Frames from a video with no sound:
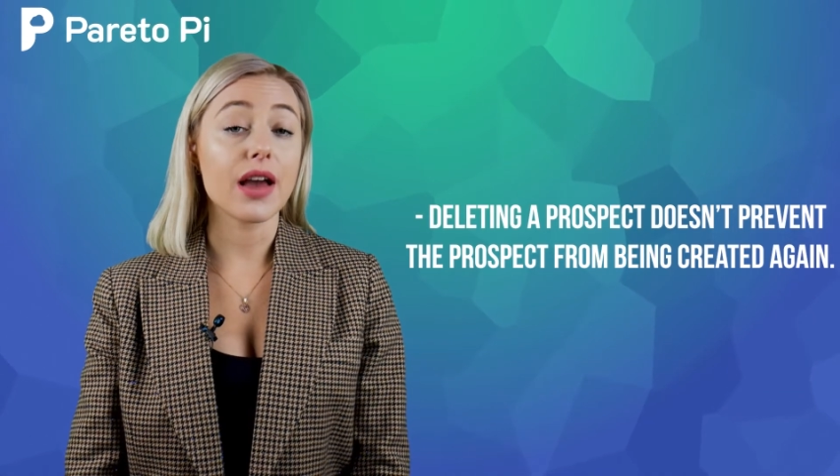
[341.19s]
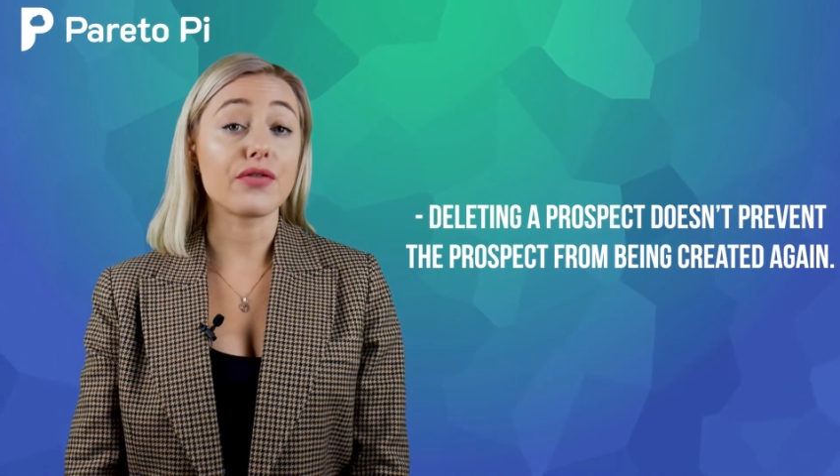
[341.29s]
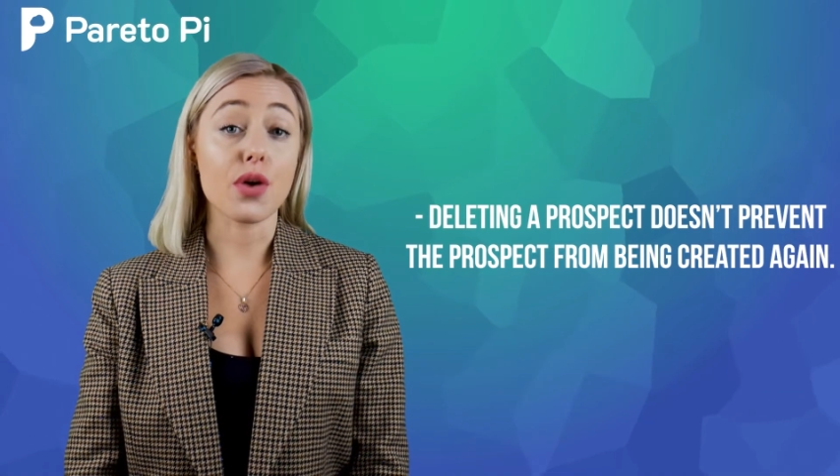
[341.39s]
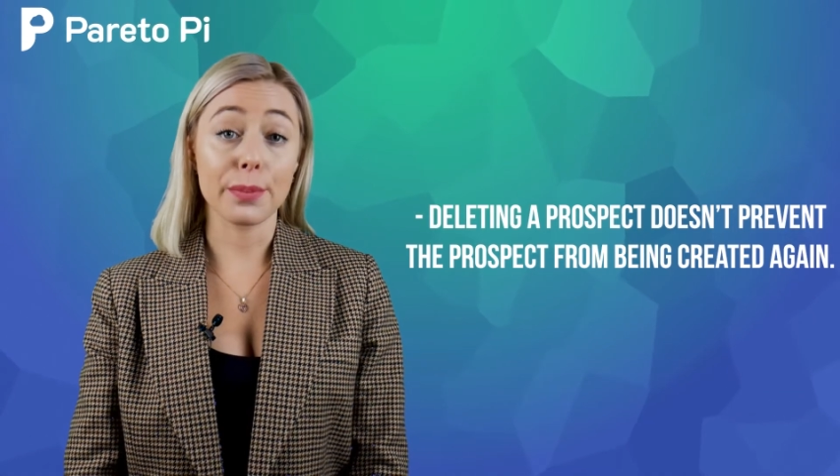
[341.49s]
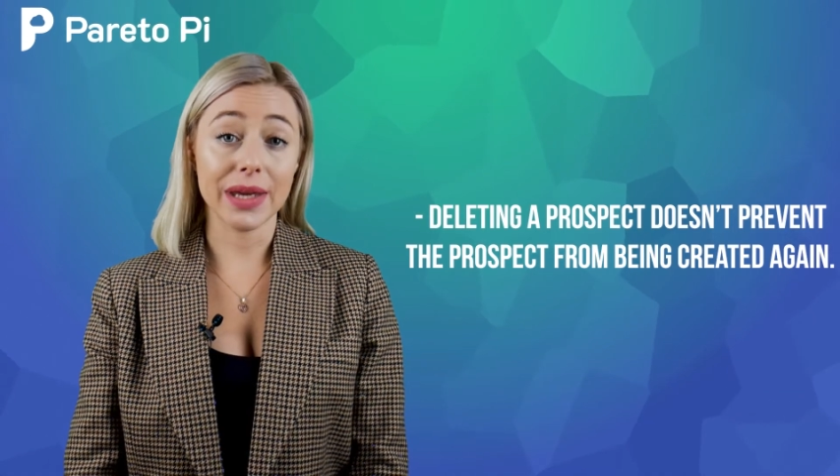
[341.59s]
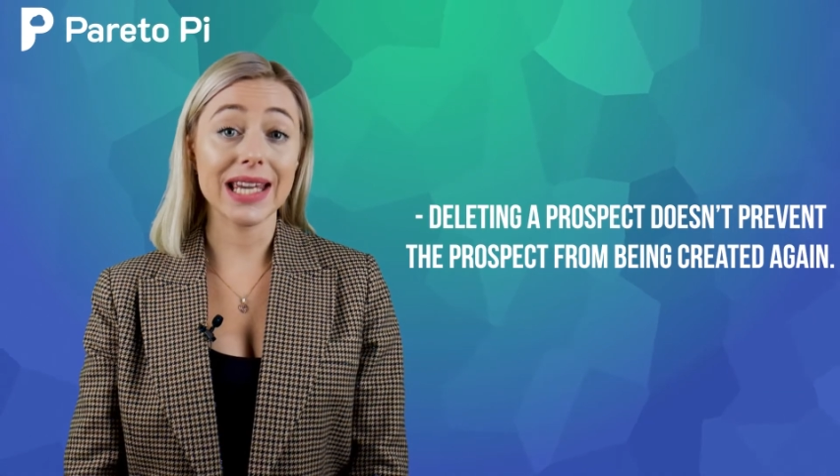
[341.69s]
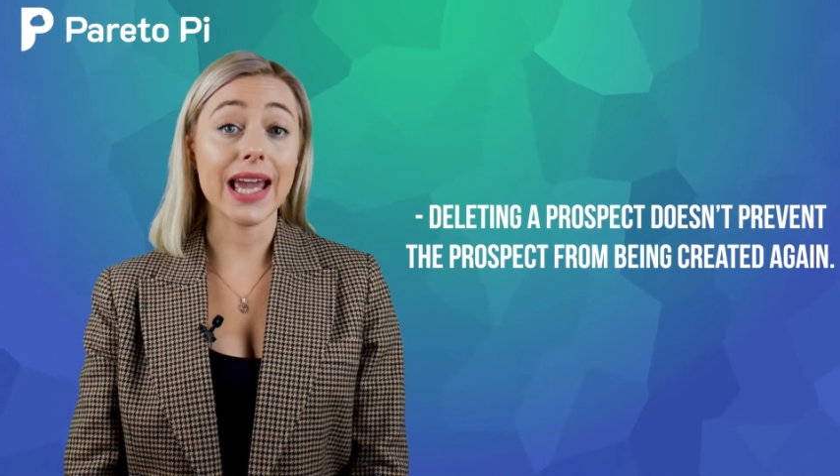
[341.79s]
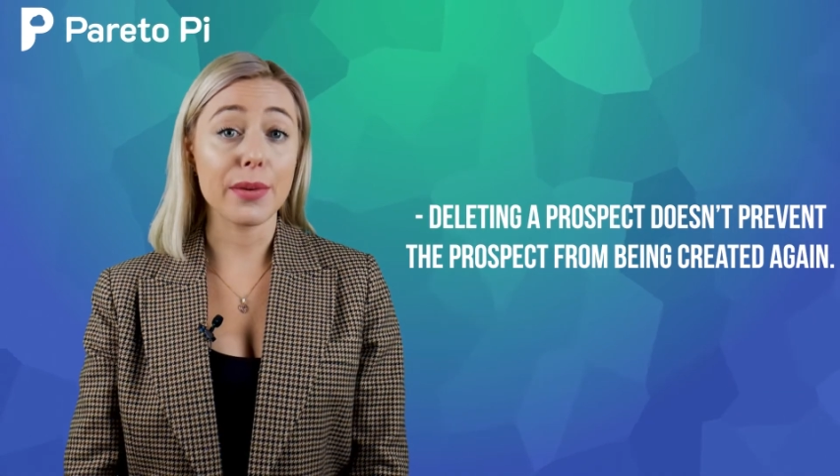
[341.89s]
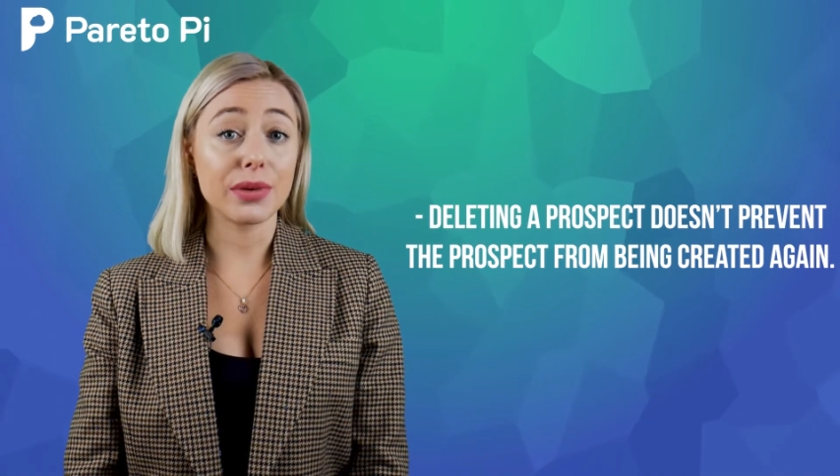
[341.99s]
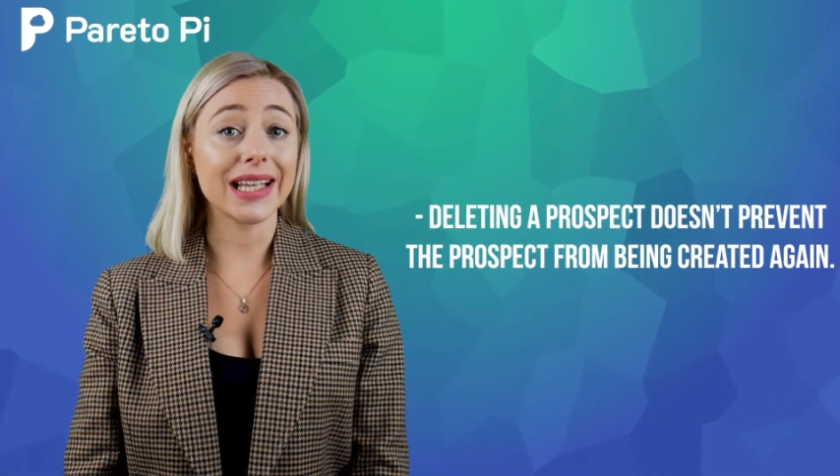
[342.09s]
from being
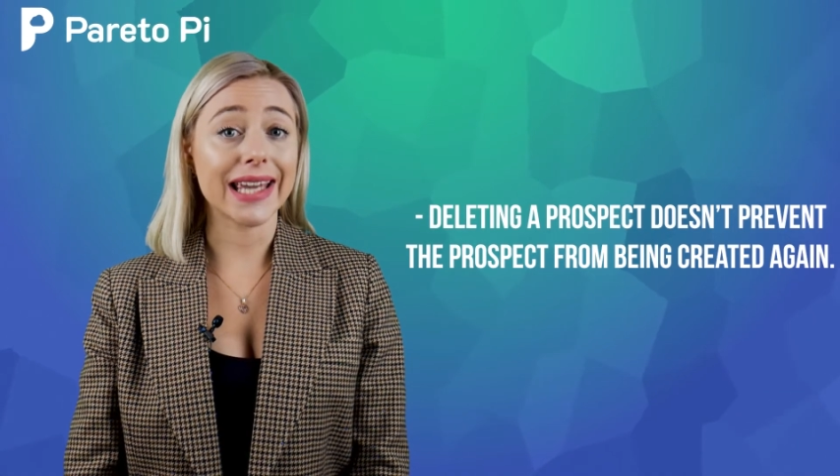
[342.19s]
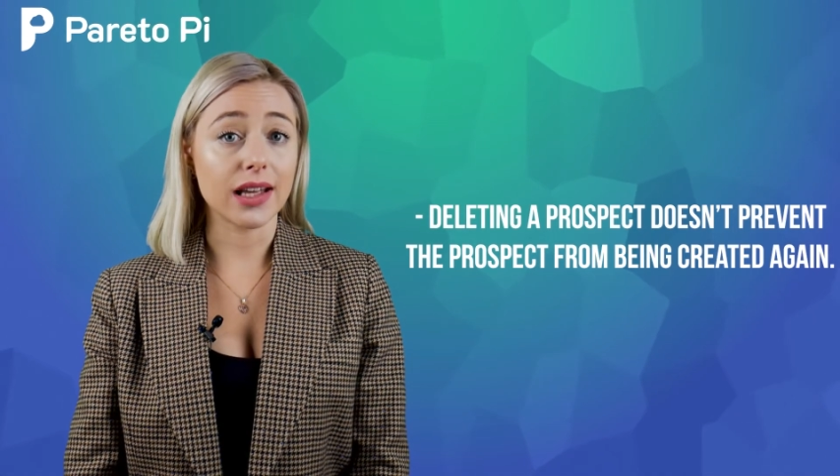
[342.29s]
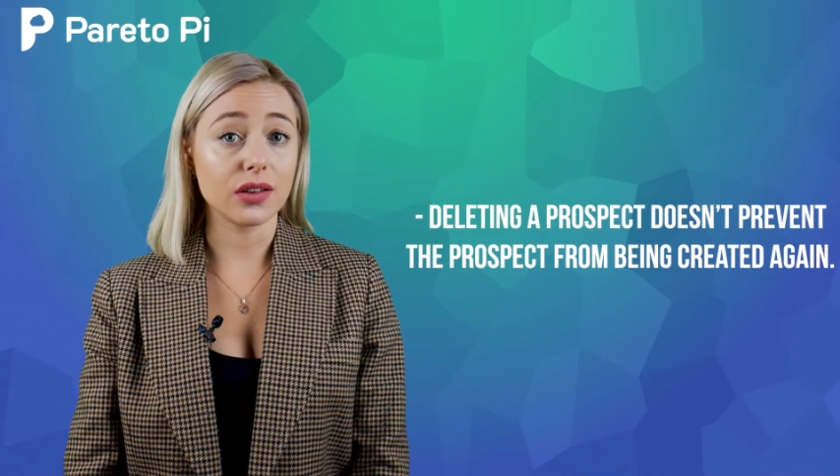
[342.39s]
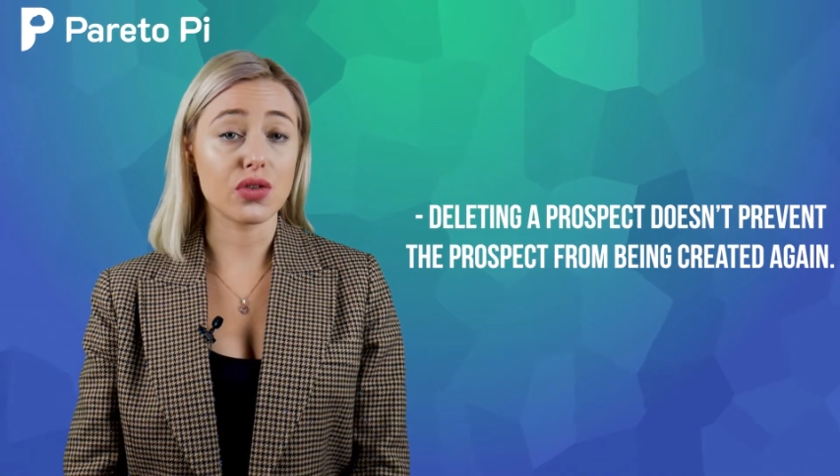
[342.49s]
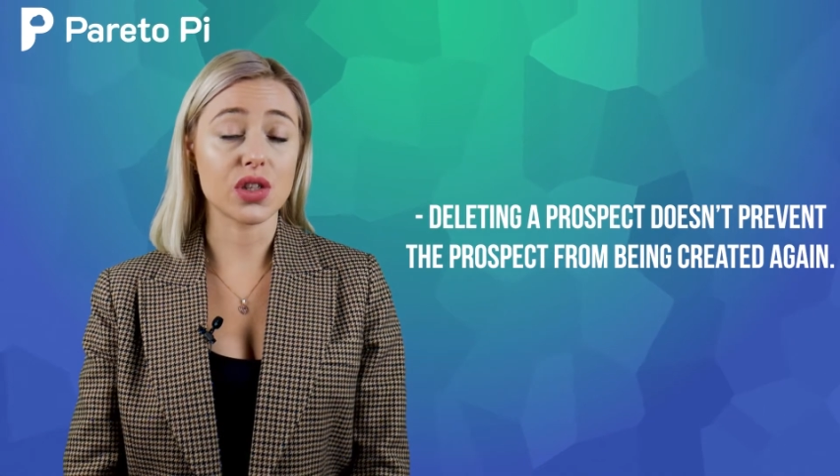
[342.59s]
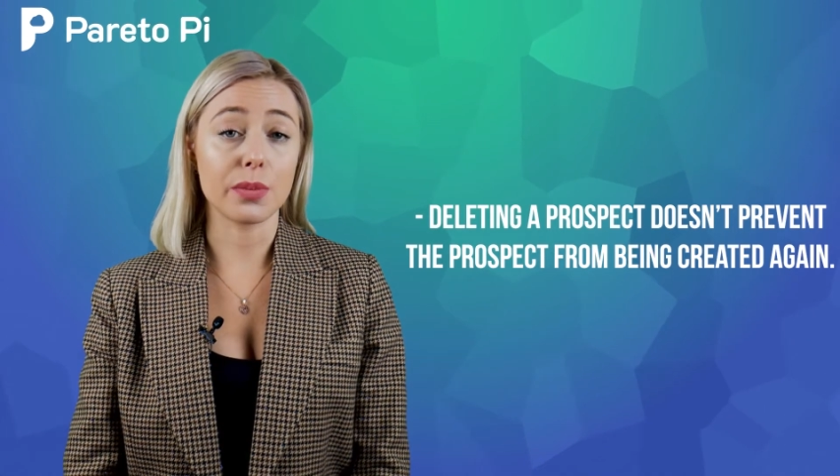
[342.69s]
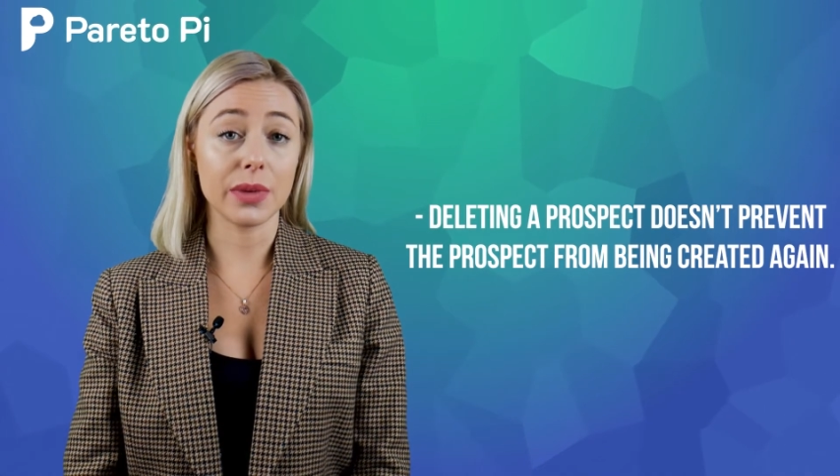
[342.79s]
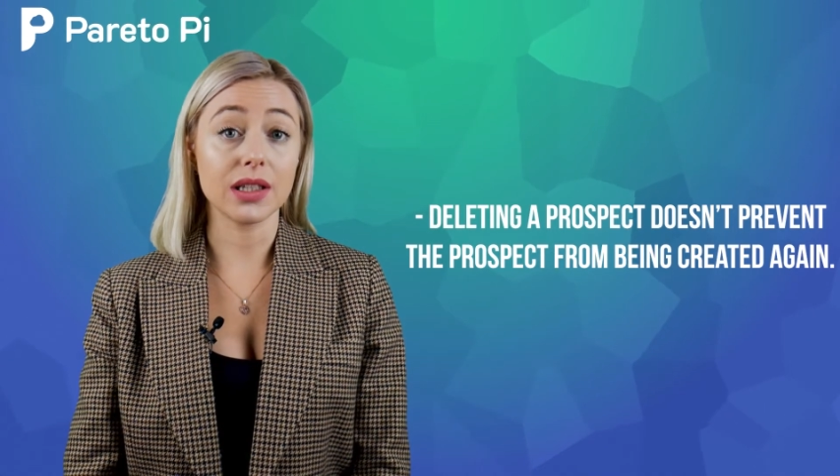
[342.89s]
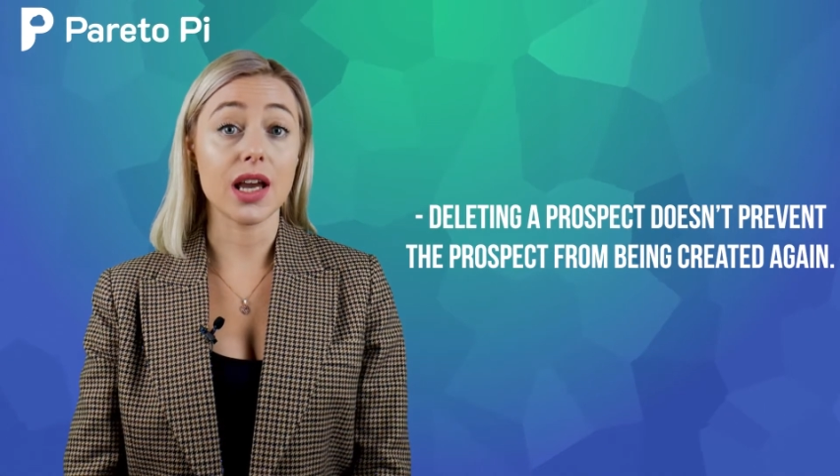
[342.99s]
able again to submit